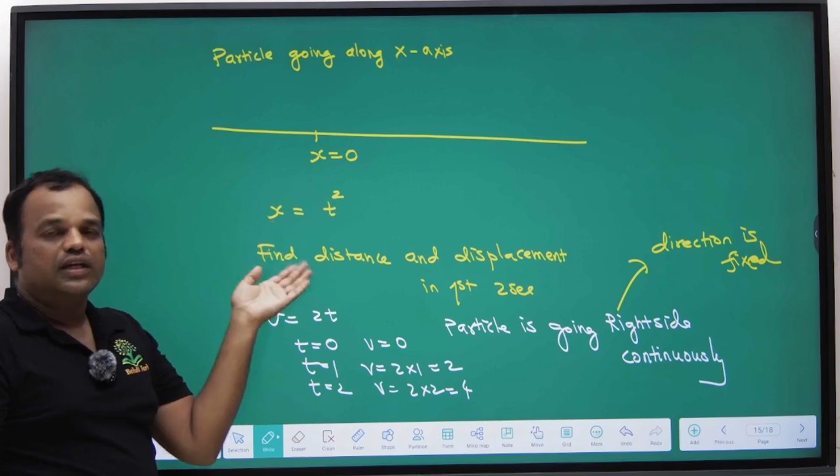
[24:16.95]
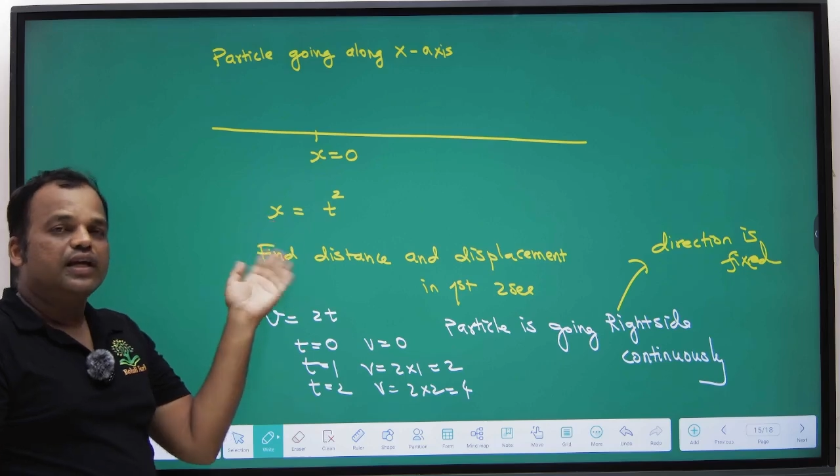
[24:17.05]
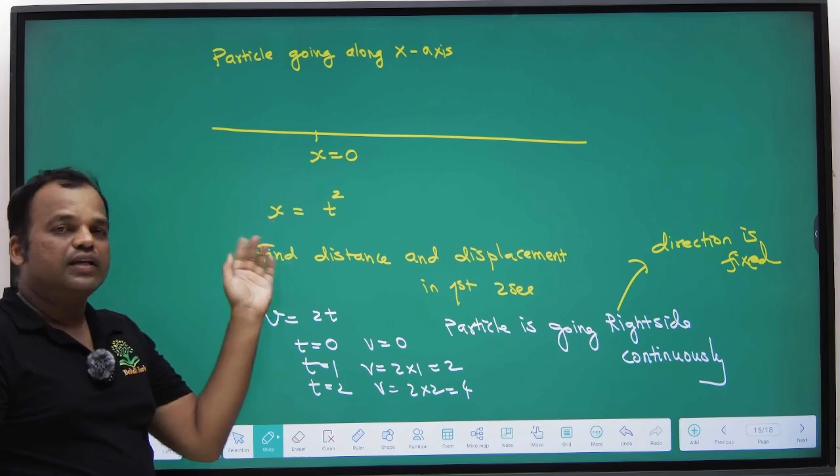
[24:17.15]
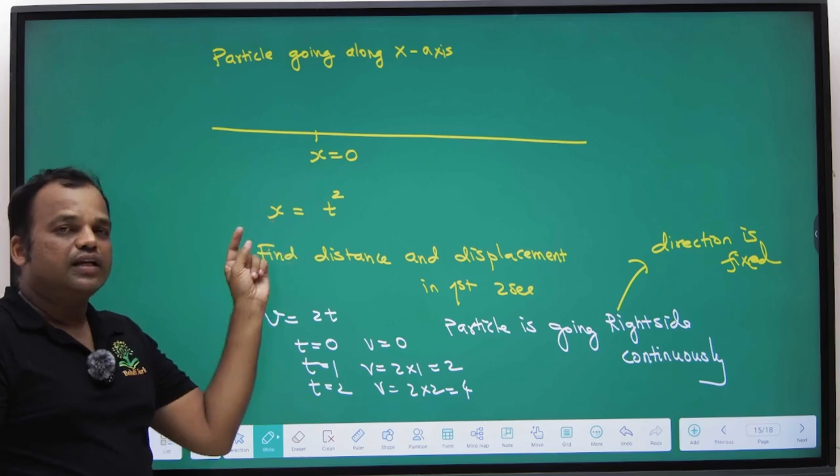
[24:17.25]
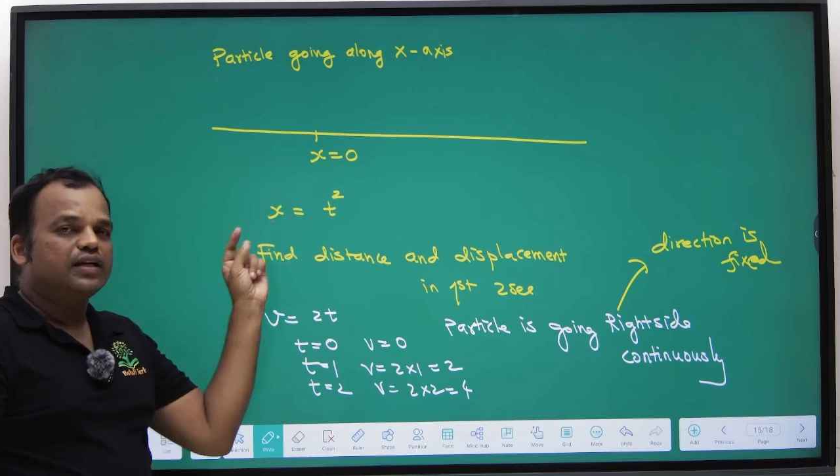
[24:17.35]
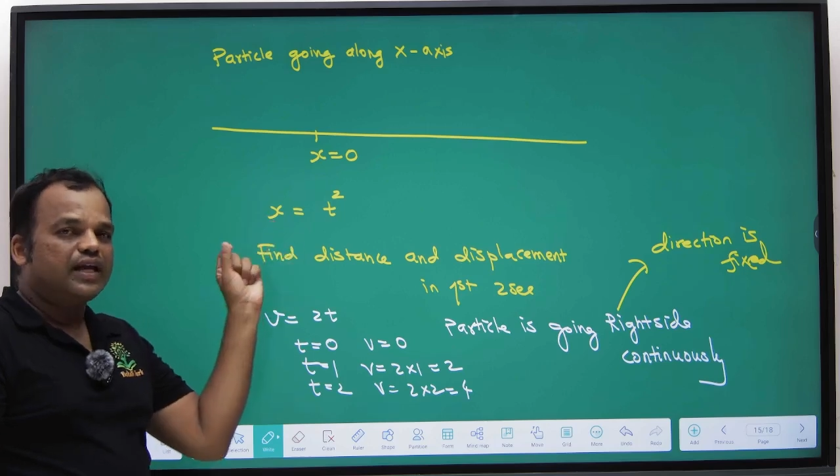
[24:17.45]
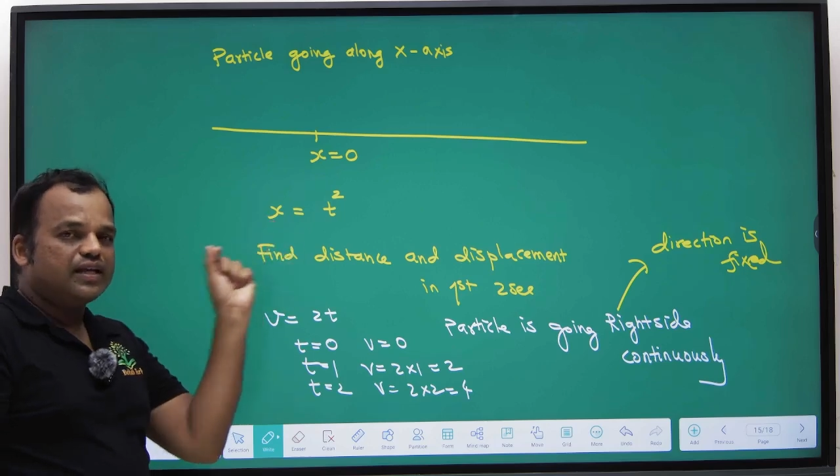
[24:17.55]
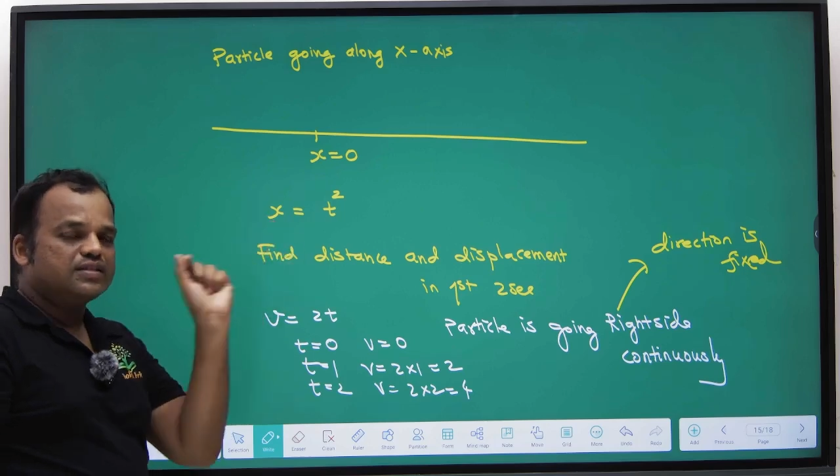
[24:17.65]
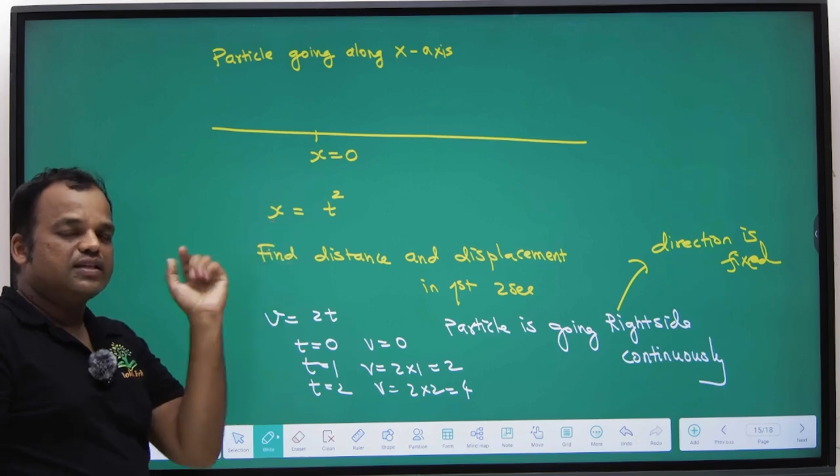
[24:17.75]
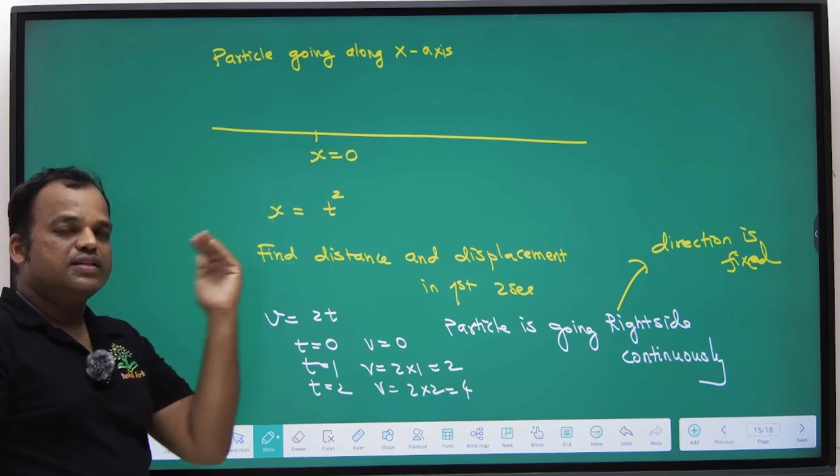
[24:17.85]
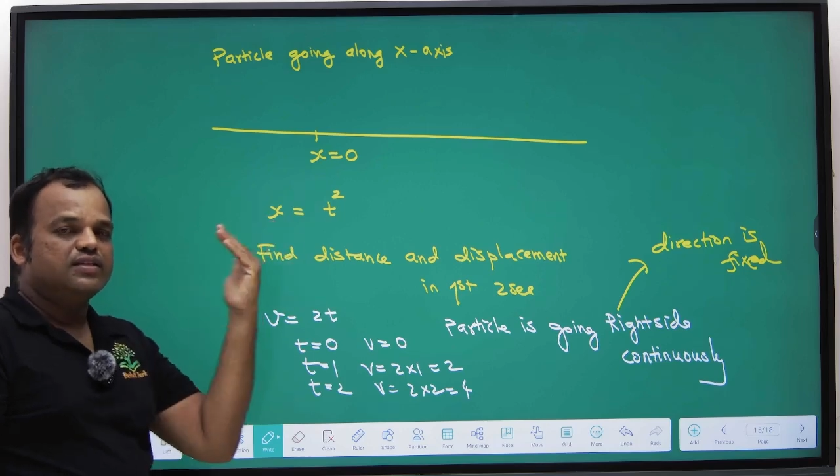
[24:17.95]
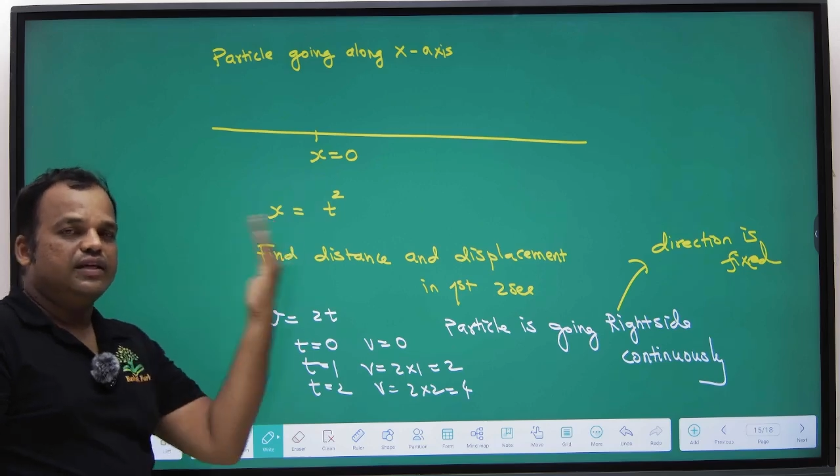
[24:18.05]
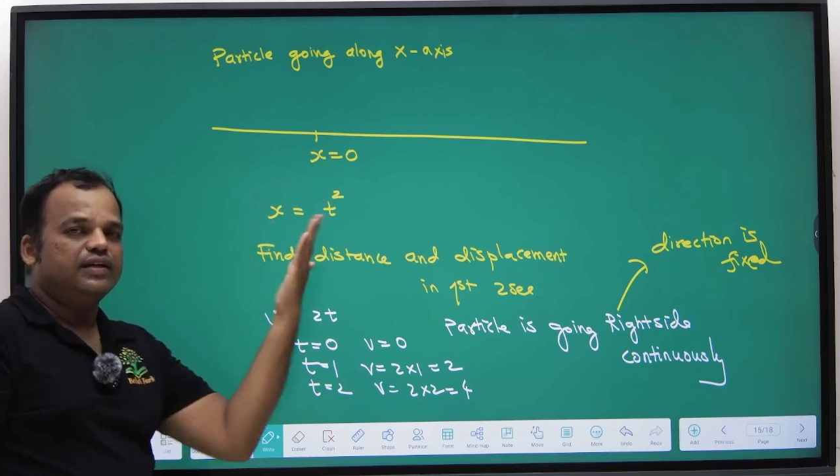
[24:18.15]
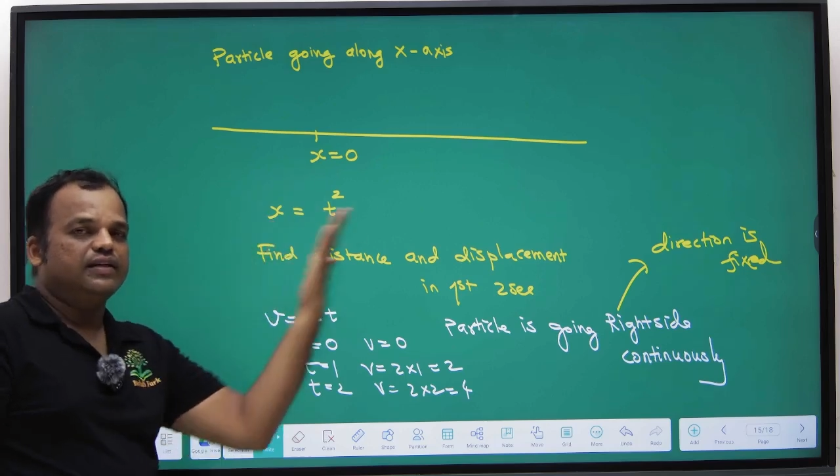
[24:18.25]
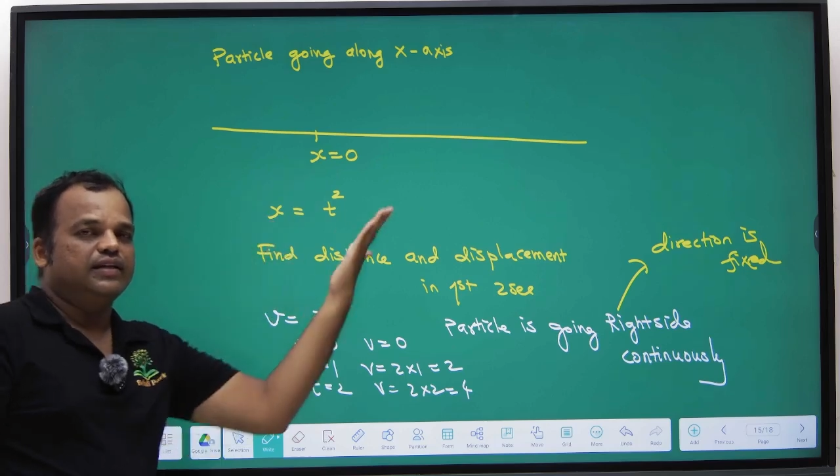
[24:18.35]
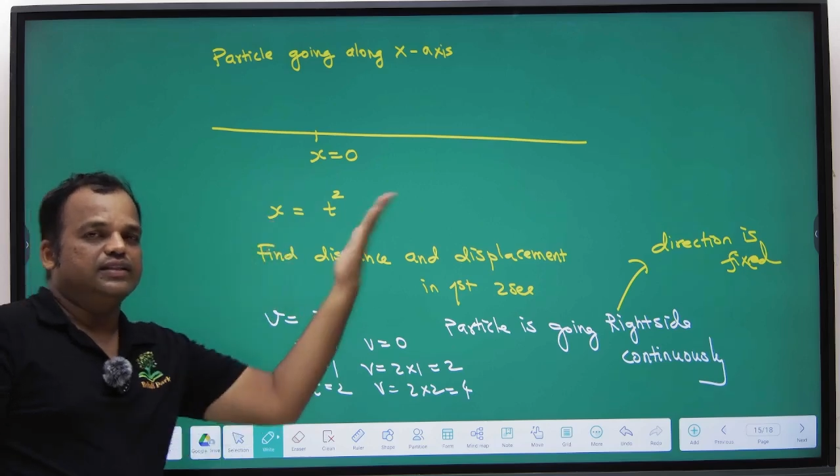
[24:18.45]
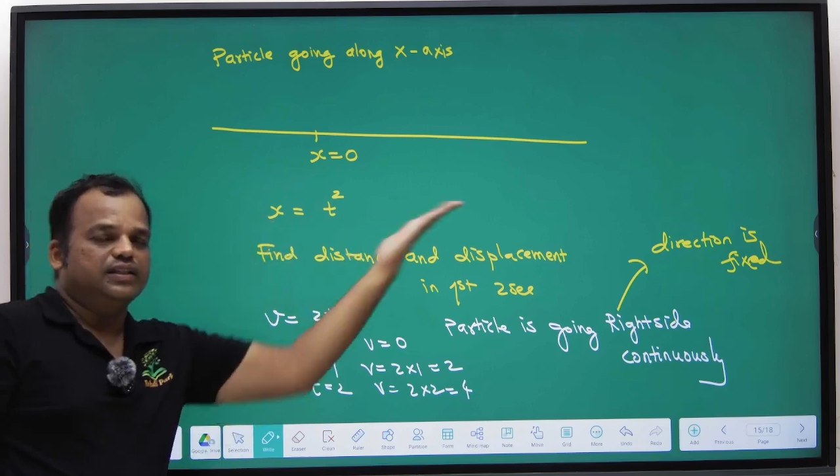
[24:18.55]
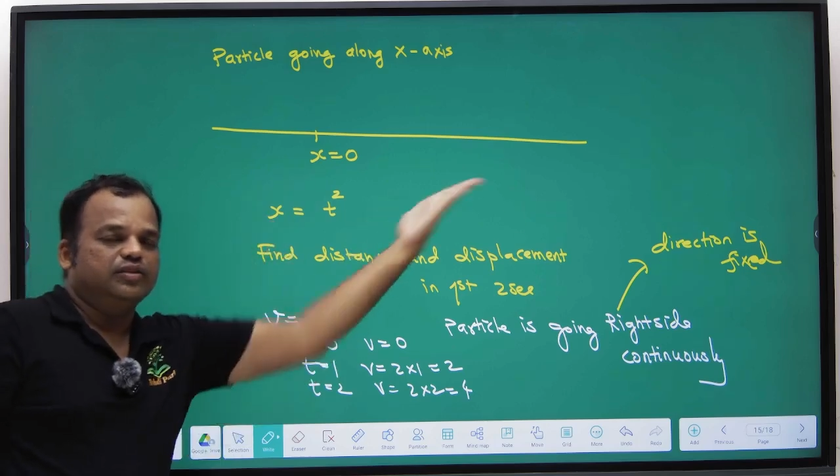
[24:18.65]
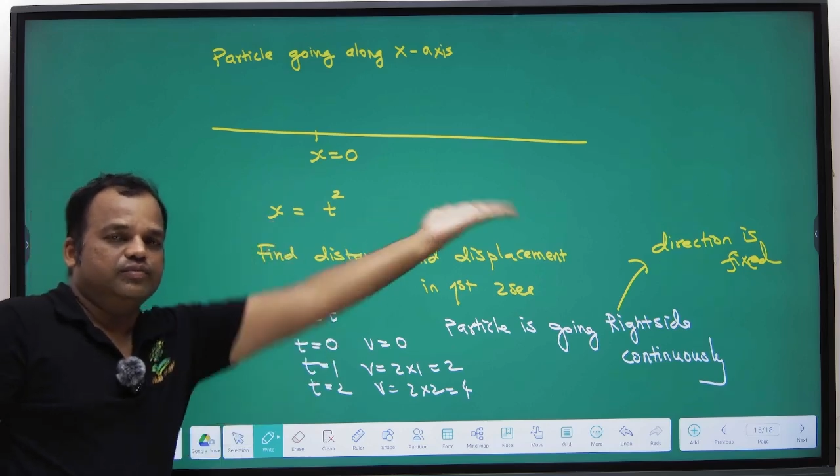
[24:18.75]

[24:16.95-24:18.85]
and that x is increasing.